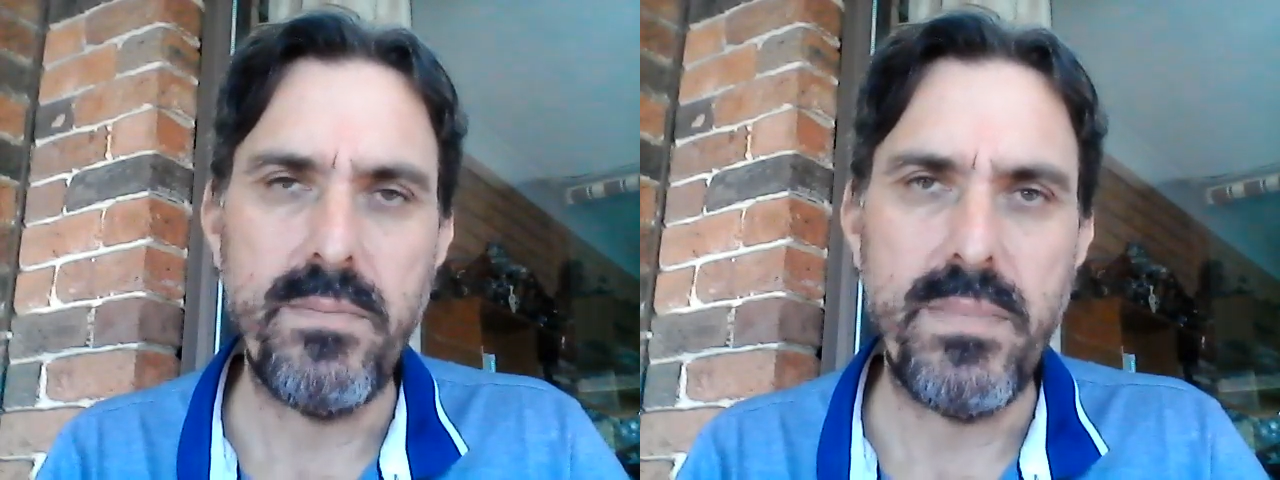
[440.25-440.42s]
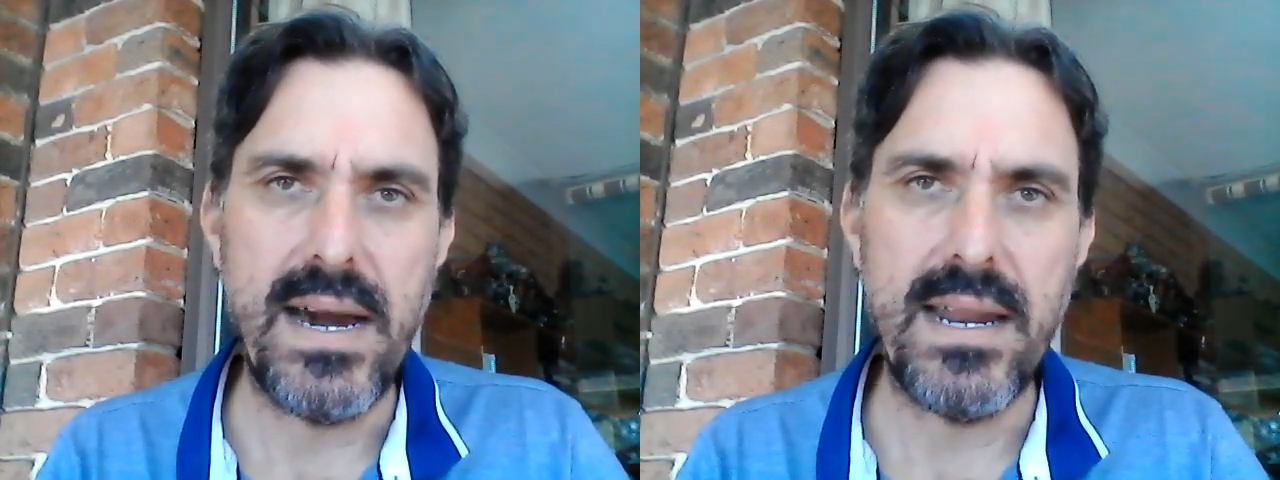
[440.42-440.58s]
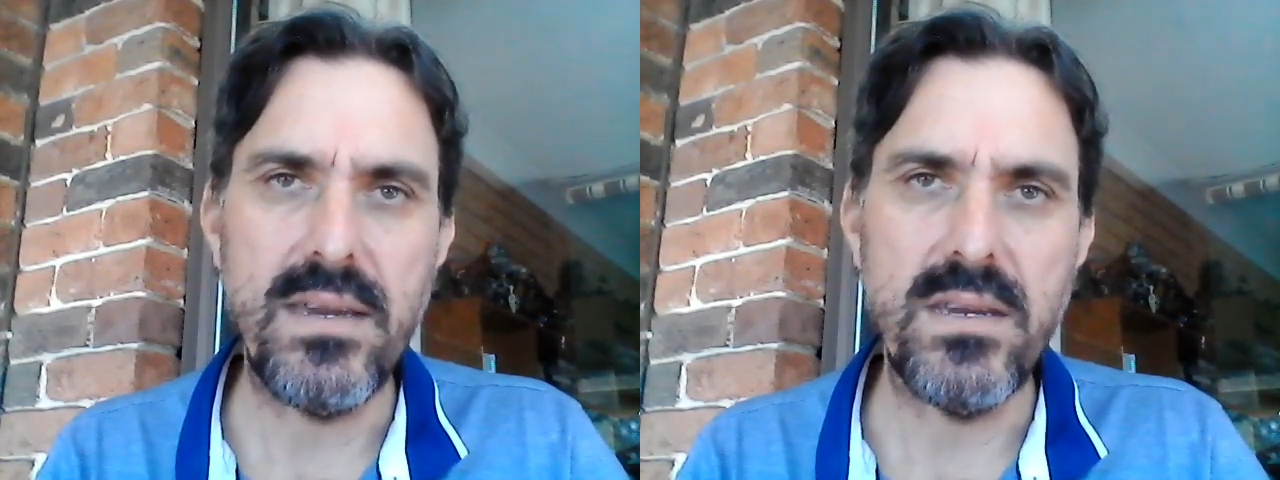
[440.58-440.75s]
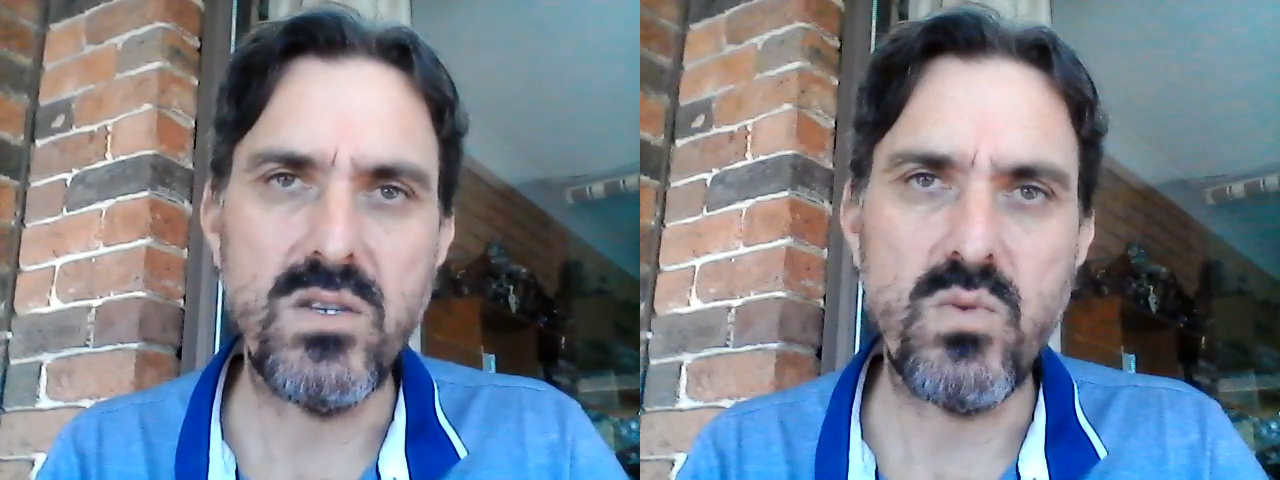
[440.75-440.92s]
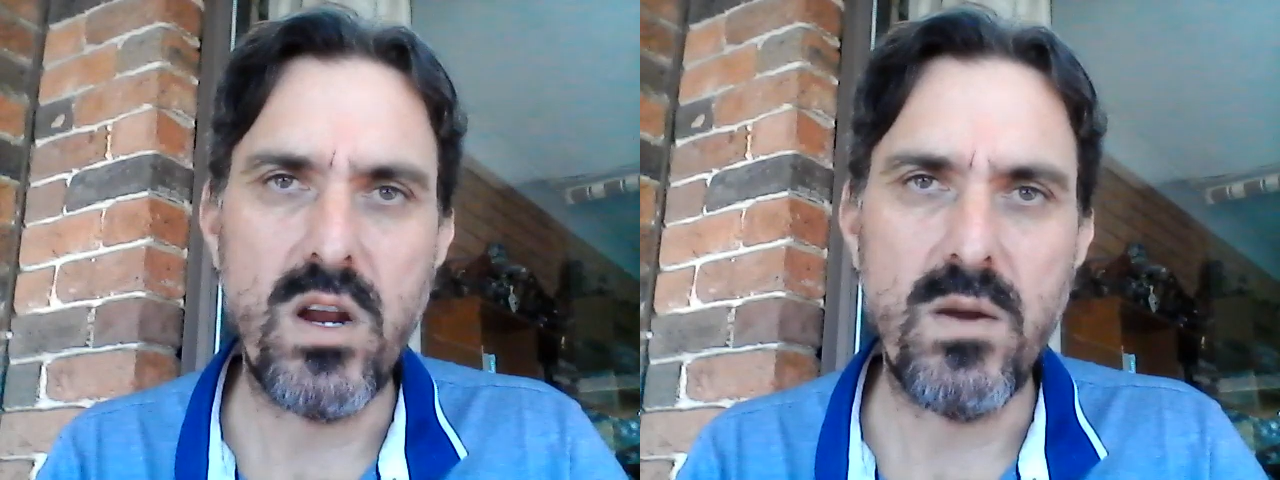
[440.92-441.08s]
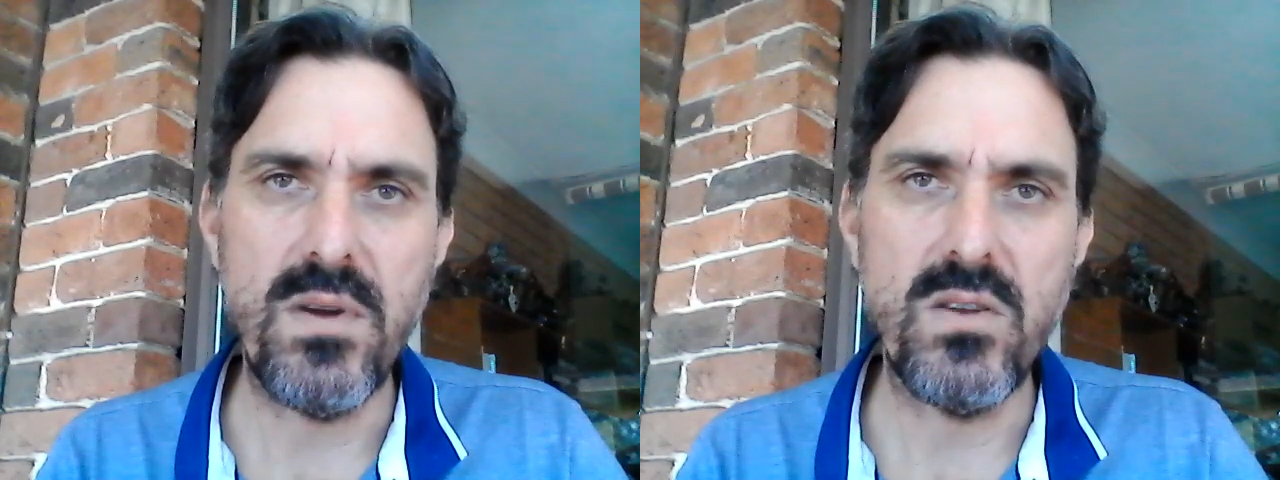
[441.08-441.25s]

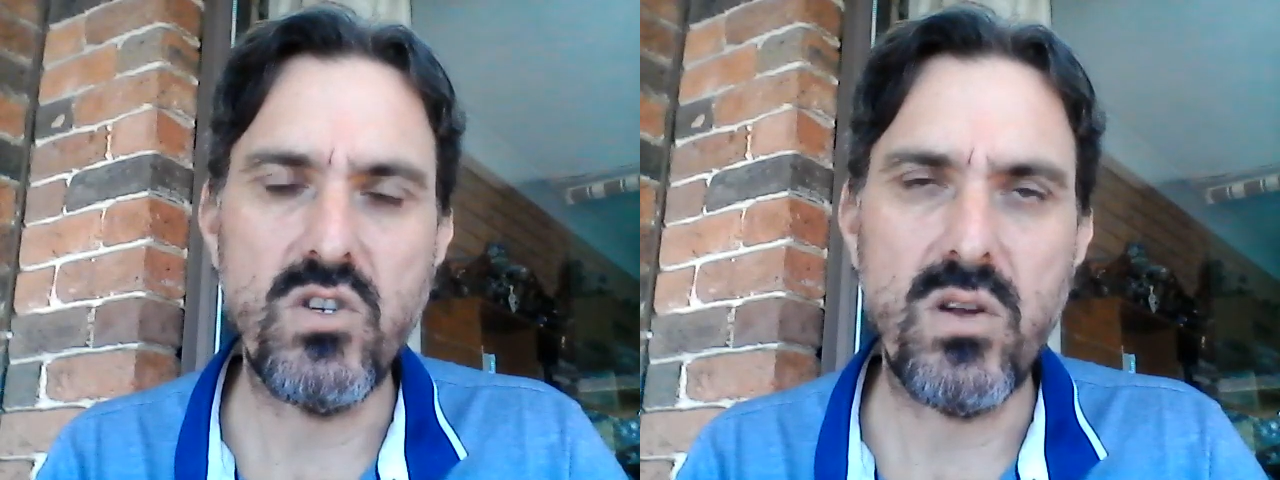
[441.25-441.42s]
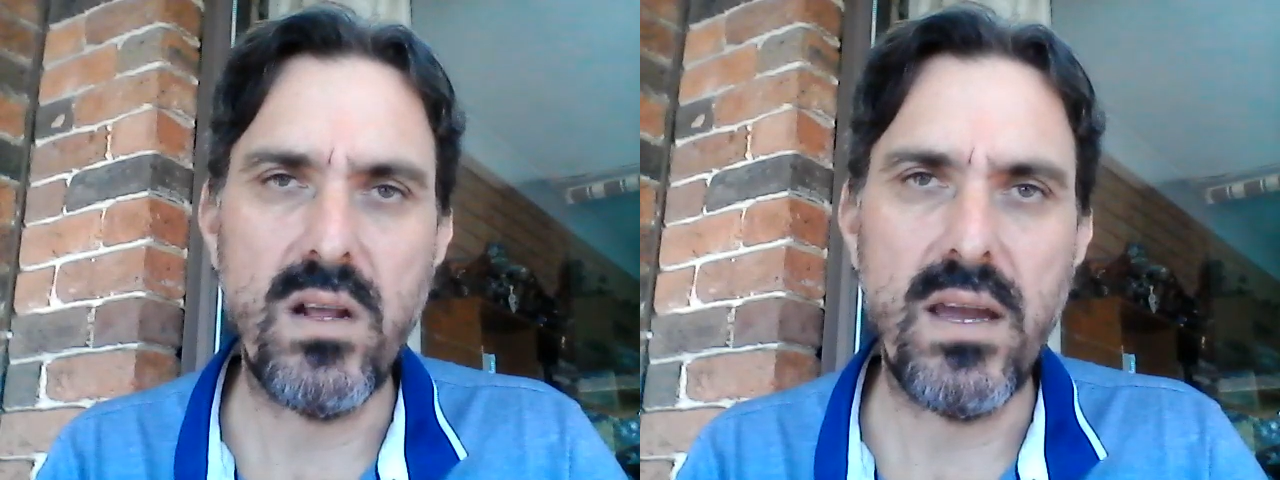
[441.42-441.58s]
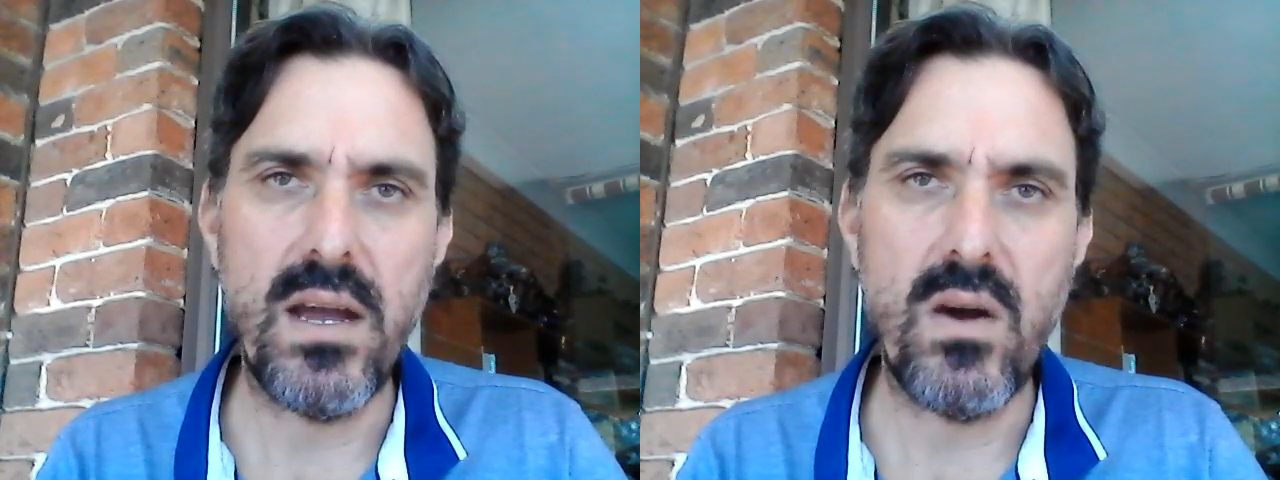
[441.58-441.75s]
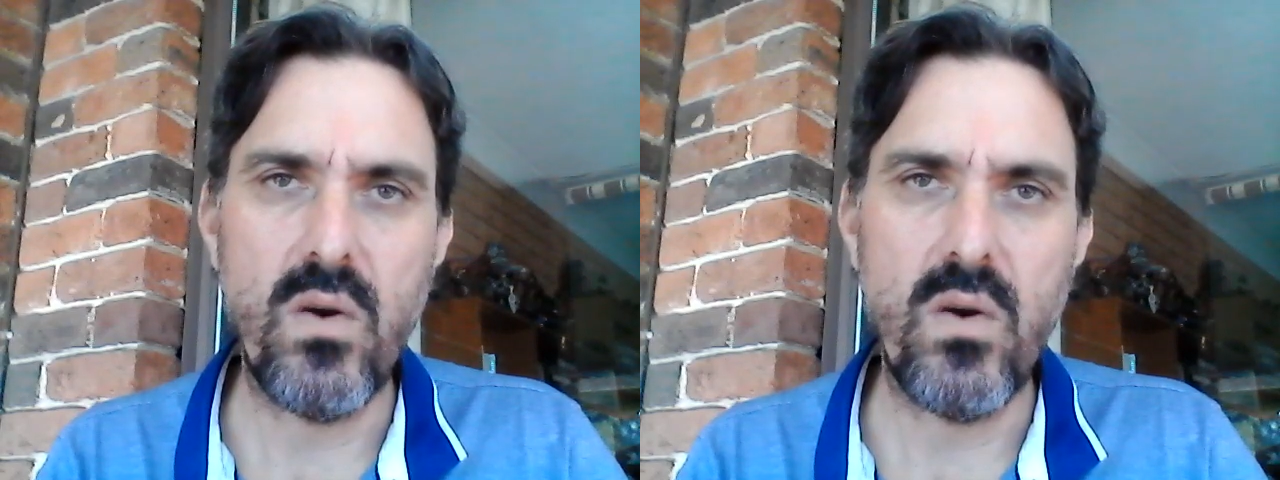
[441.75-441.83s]
Partagas, Romeo and Julieta,